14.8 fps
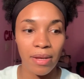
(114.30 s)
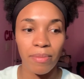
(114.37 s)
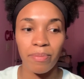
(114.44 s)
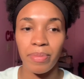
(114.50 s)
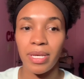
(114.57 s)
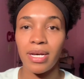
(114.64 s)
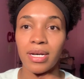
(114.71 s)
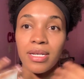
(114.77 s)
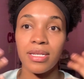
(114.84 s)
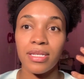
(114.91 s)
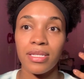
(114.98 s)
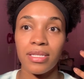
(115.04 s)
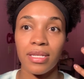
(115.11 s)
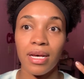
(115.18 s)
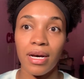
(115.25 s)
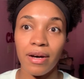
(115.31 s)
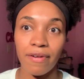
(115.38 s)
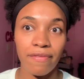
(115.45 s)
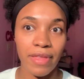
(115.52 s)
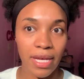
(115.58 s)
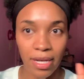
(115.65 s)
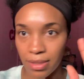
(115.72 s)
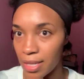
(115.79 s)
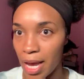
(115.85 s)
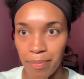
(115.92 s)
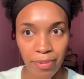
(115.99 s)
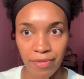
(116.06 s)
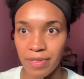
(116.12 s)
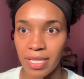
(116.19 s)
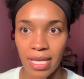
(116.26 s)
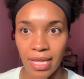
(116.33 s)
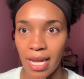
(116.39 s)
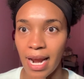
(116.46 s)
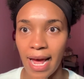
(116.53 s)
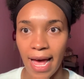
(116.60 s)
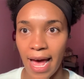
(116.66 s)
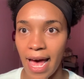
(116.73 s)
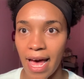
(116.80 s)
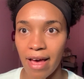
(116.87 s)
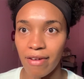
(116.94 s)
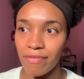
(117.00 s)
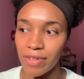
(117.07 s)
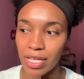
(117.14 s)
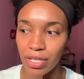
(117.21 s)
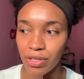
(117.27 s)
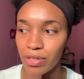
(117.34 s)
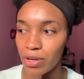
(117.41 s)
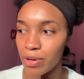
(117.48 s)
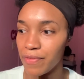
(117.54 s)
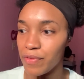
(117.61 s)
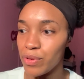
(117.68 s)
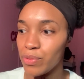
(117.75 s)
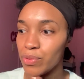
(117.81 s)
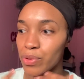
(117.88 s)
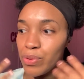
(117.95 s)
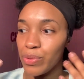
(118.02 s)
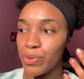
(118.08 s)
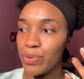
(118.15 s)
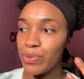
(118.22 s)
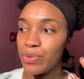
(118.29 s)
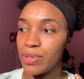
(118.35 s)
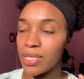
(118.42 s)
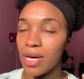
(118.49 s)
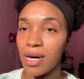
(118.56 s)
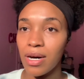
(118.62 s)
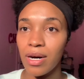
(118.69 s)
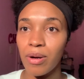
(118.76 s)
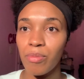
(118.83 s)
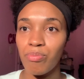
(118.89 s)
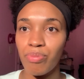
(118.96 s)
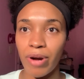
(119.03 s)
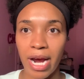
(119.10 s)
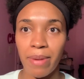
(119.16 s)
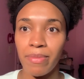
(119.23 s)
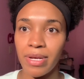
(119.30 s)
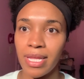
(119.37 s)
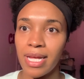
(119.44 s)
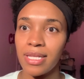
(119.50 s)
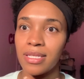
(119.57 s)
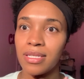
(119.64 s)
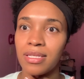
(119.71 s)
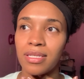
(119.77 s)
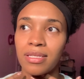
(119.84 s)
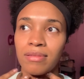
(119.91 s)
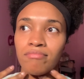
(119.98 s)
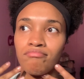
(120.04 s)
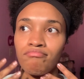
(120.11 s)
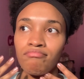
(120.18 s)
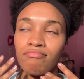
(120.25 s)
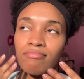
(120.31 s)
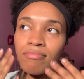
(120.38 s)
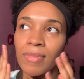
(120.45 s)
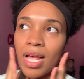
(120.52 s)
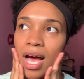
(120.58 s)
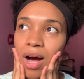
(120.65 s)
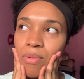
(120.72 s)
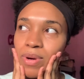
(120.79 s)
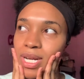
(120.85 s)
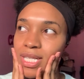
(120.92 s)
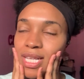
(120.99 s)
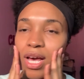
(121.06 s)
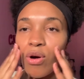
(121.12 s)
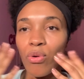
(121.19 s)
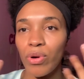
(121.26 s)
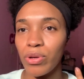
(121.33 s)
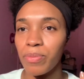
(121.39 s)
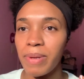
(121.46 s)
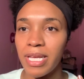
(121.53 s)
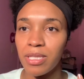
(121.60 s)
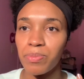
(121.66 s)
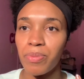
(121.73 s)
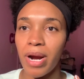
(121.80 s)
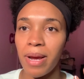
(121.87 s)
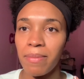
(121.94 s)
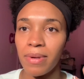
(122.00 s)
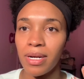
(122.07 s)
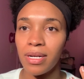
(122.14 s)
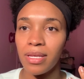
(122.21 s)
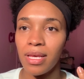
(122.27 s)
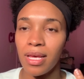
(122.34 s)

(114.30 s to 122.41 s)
because of the type of skin that I have. Like, you know, if you use a primer that's, I want to say an oil-based primer,